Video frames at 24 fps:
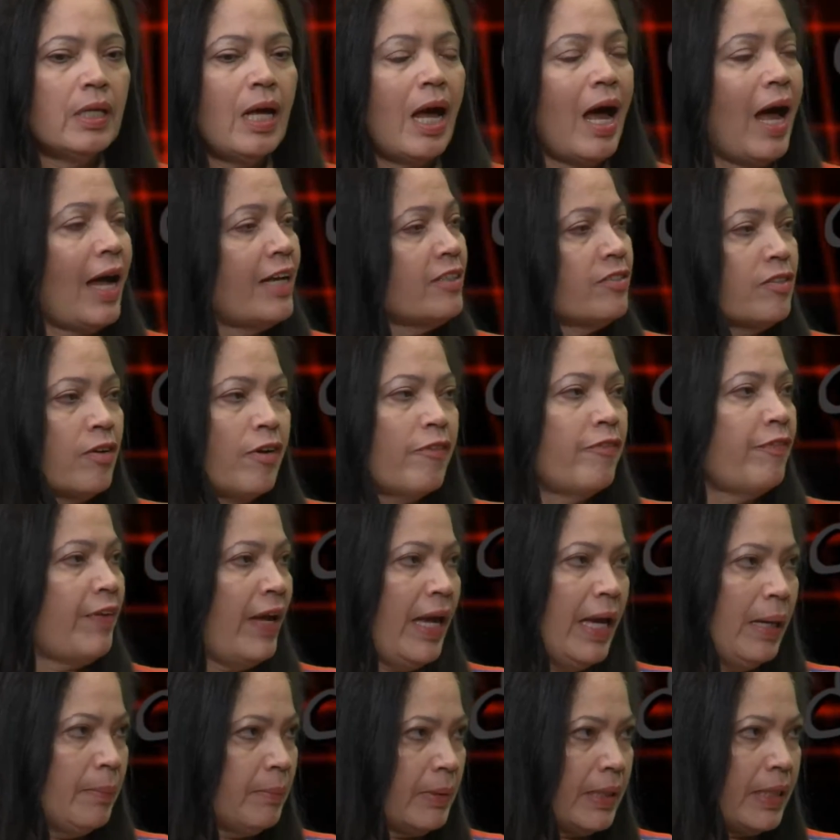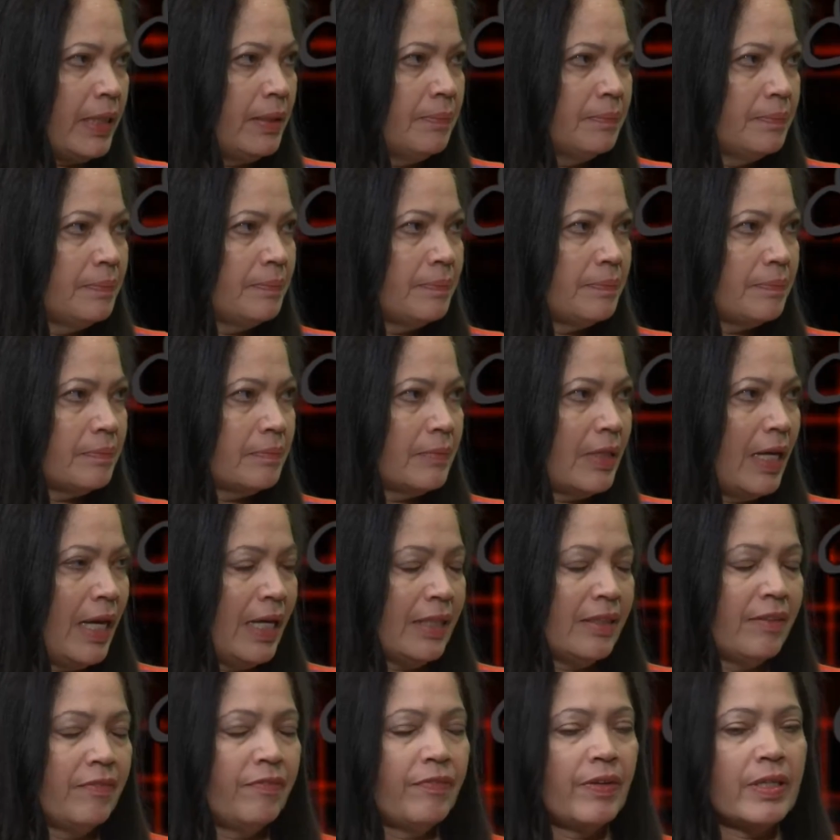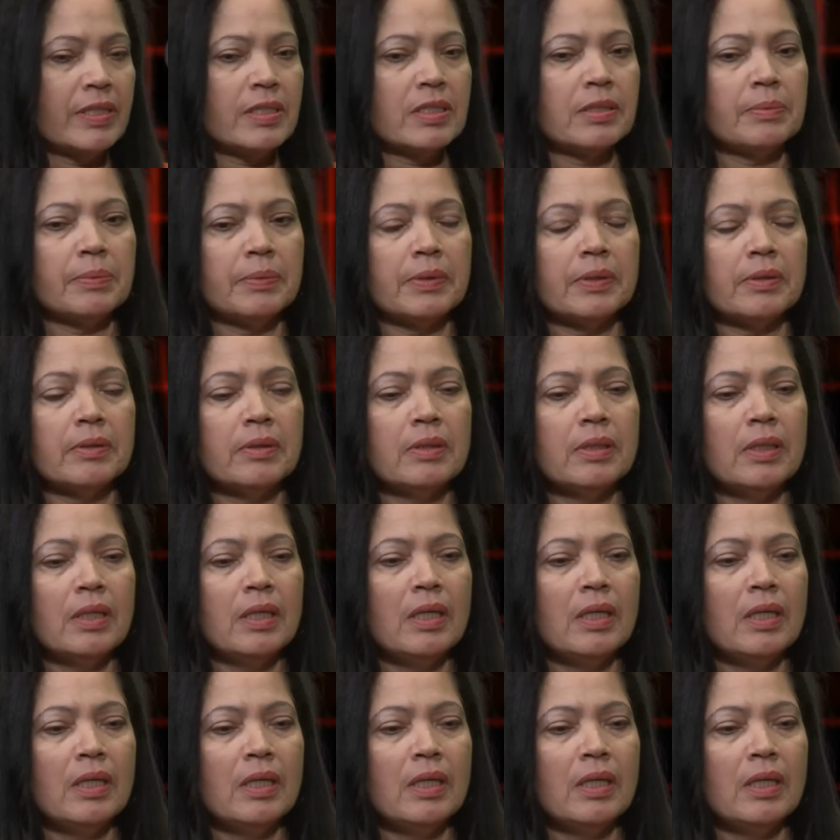I saw family at the festival.